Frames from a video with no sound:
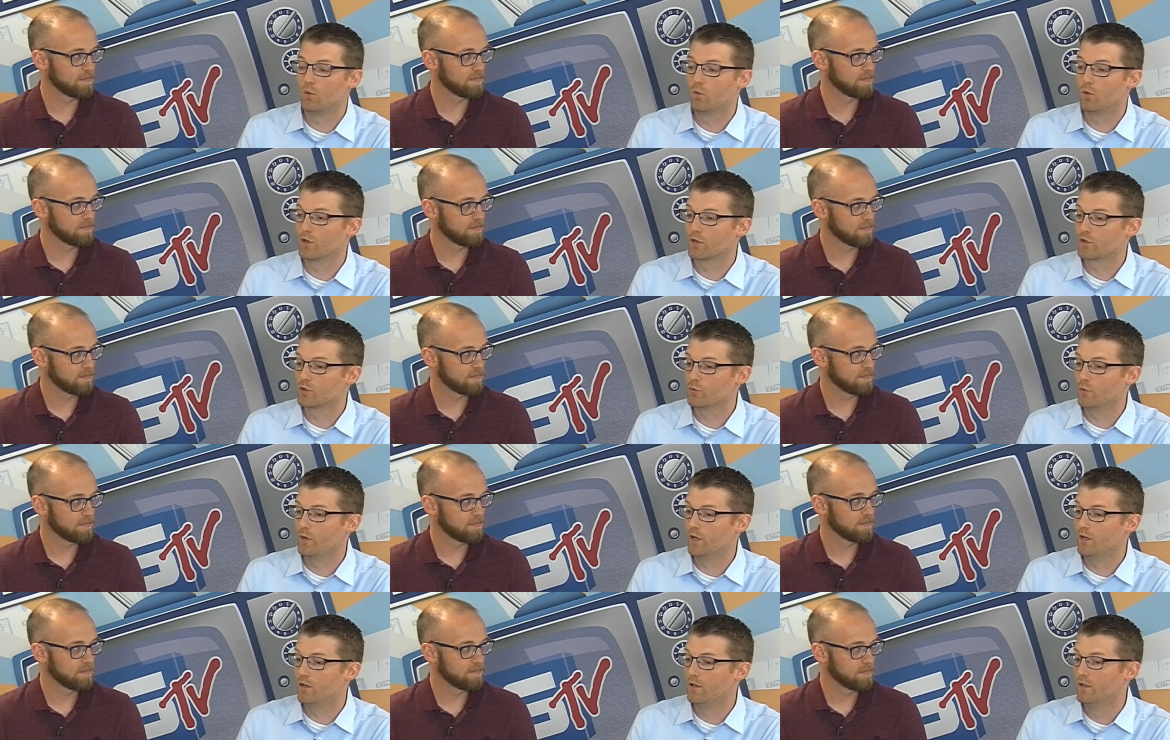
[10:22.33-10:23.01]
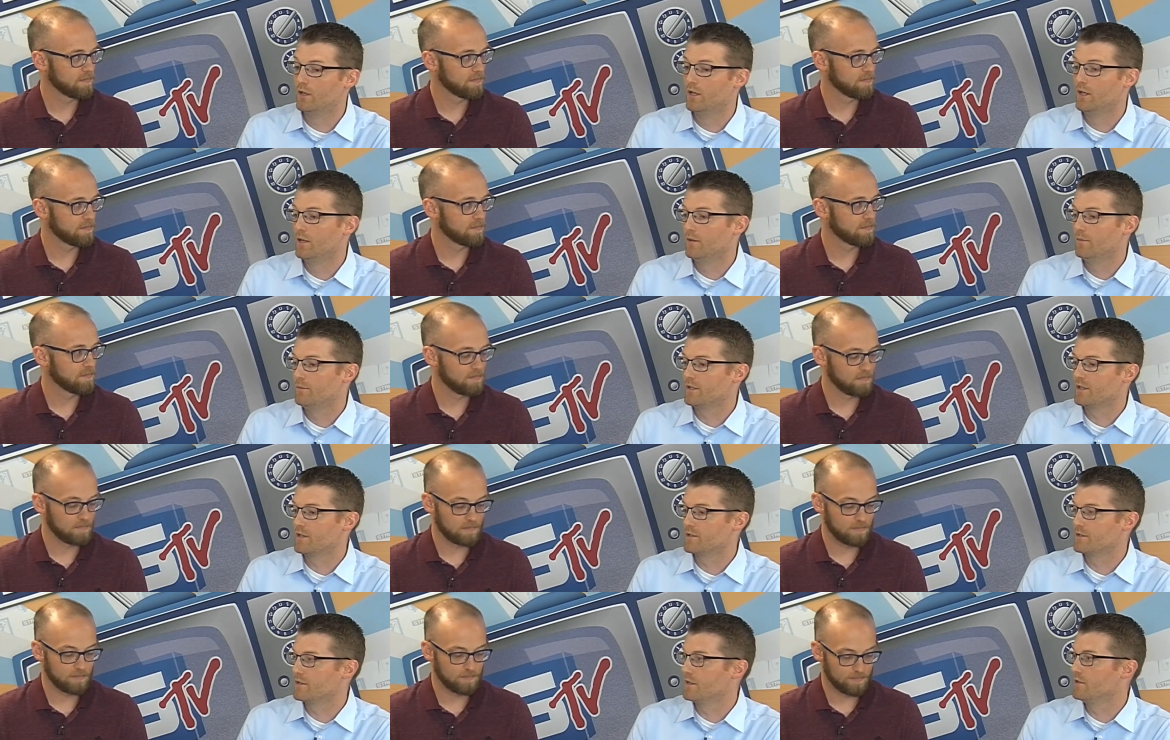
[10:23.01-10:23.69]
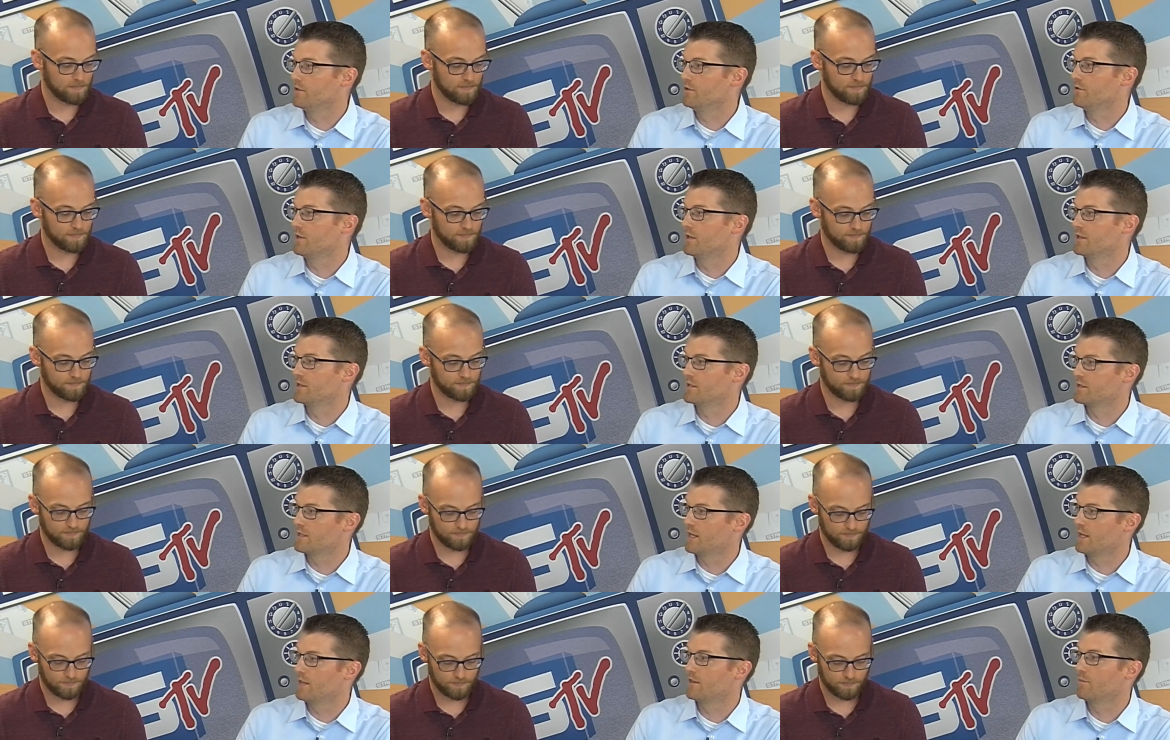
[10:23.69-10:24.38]
Speaker 1: works well, because then you can
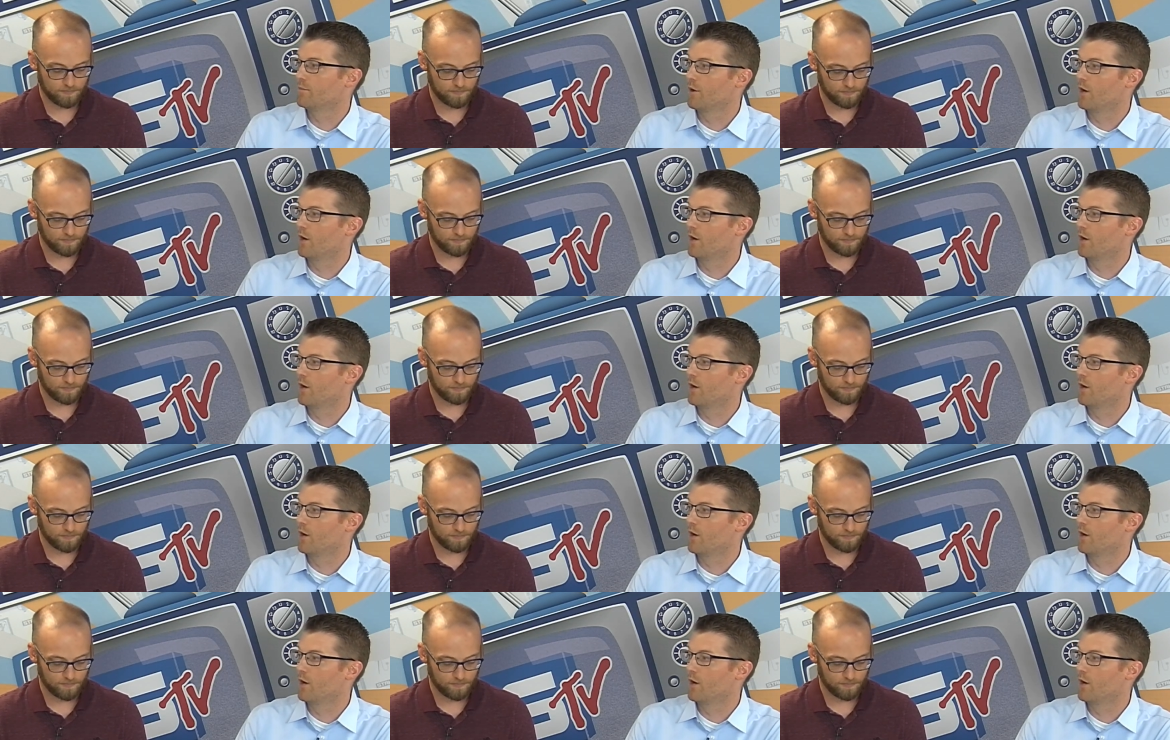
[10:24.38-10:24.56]
set the